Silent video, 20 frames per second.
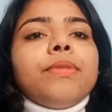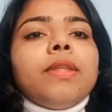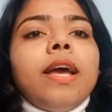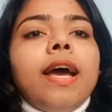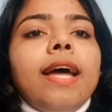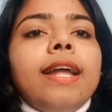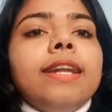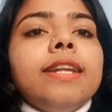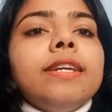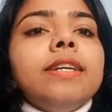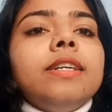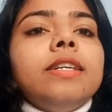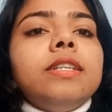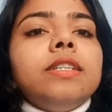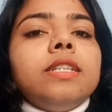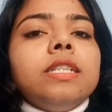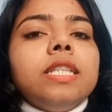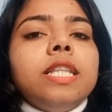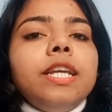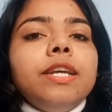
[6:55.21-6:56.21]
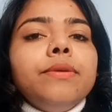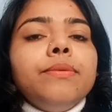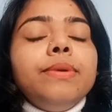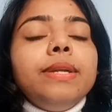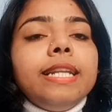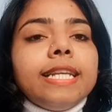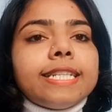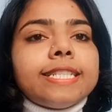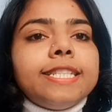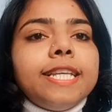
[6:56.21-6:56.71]
and they
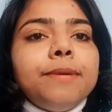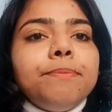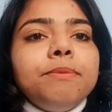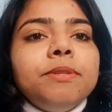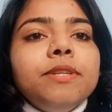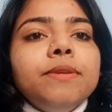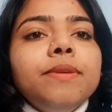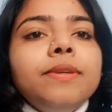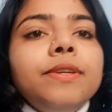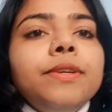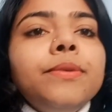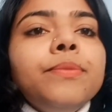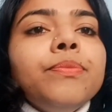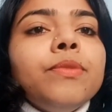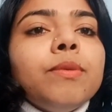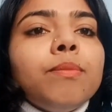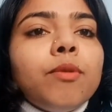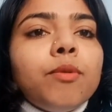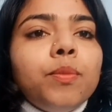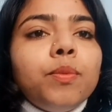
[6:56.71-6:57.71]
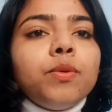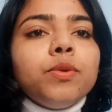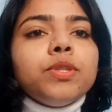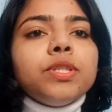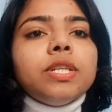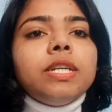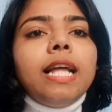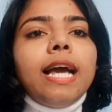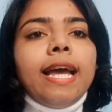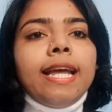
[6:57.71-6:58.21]
will accept the
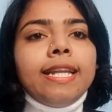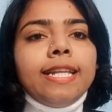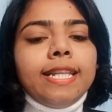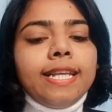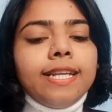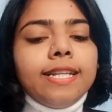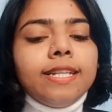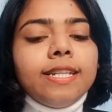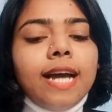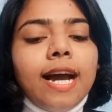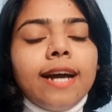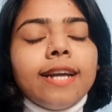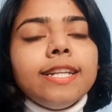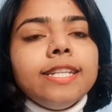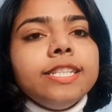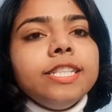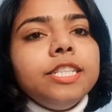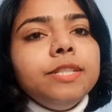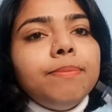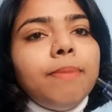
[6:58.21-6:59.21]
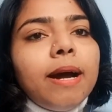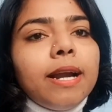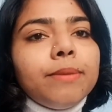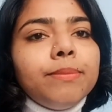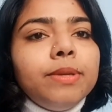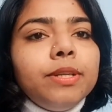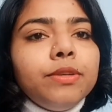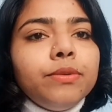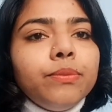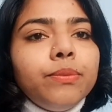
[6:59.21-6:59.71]
proposal, and then R&D
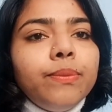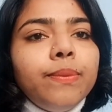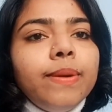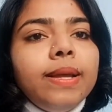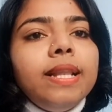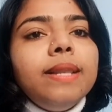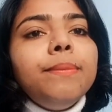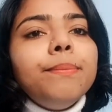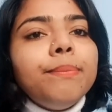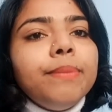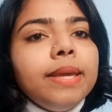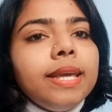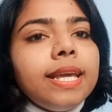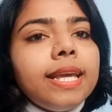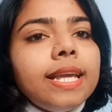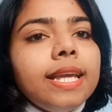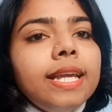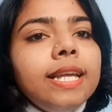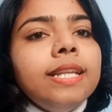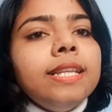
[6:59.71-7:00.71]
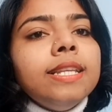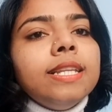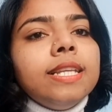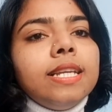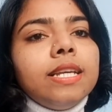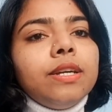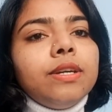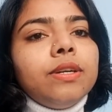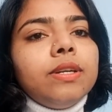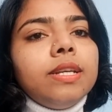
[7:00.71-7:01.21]
department will begin
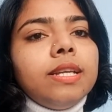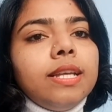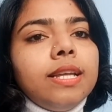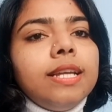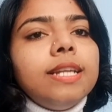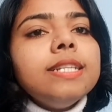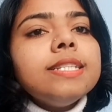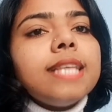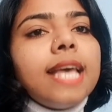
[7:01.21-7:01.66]
its